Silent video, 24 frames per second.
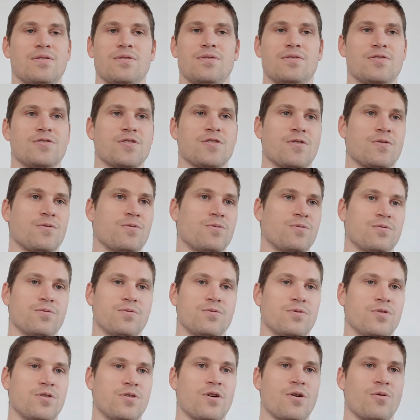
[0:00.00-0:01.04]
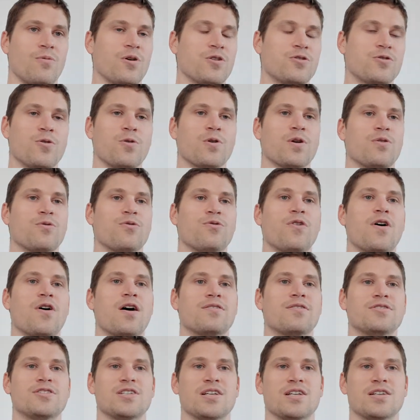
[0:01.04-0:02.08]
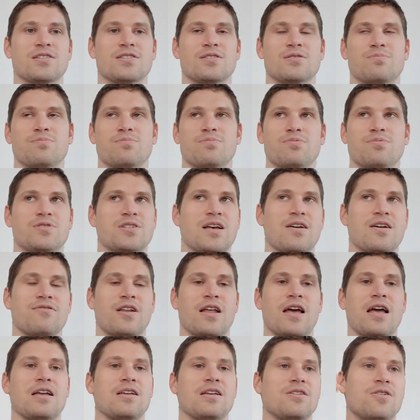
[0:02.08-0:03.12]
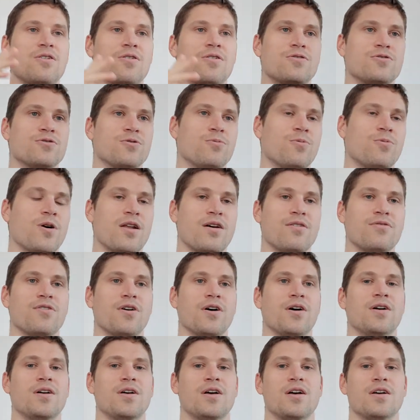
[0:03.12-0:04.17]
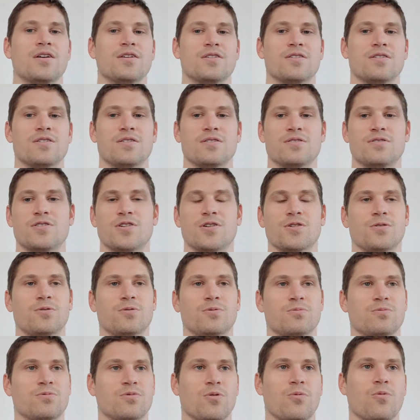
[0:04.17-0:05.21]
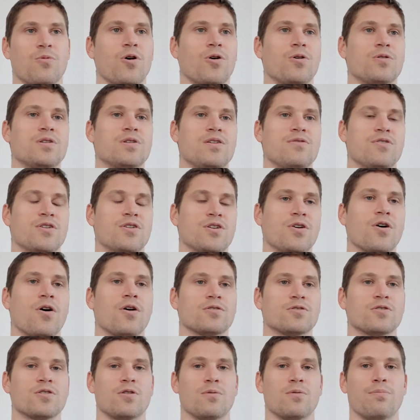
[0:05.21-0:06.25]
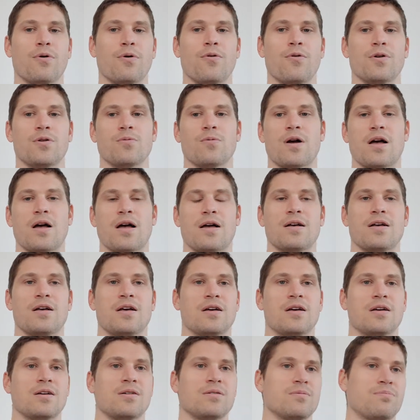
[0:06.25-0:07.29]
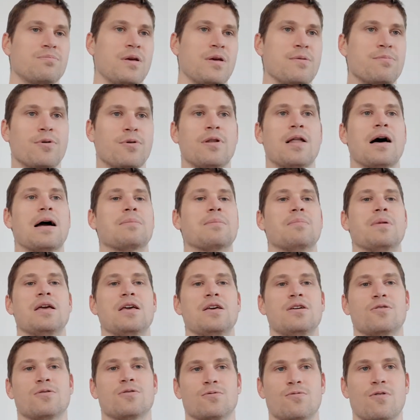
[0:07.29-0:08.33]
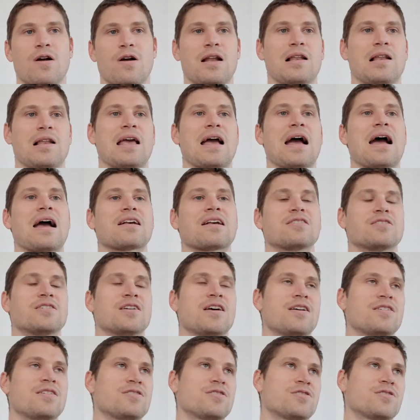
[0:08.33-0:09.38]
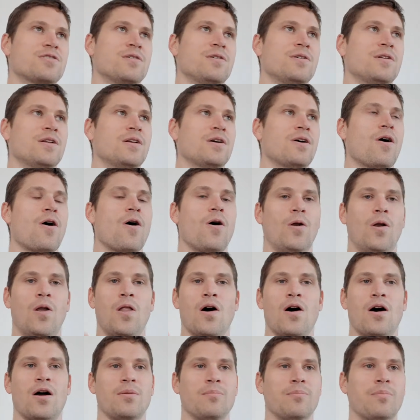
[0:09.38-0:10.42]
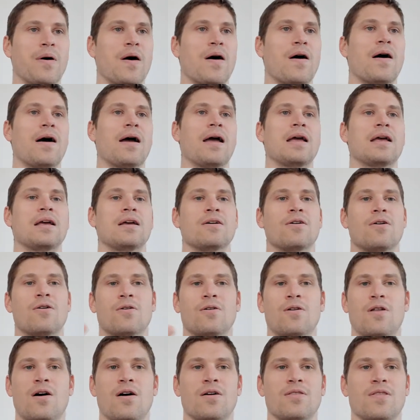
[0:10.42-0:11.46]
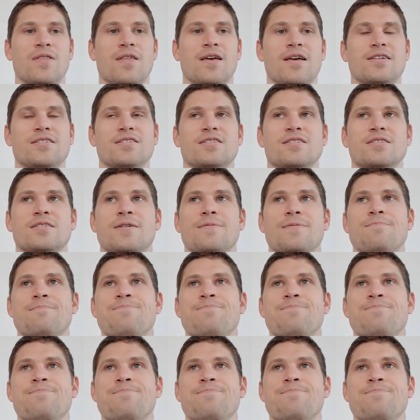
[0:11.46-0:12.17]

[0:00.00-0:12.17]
So we're talking 5, 6, 7, 8 years or whatever until the world even got to the point where people like me could readily access online buying, online this.